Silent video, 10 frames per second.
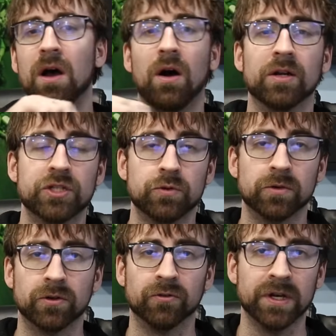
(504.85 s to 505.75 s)
onto
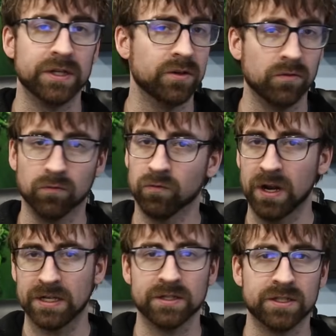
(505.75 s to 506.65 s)
a grid
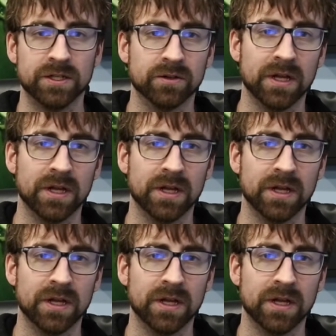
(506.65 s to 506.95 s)
right into your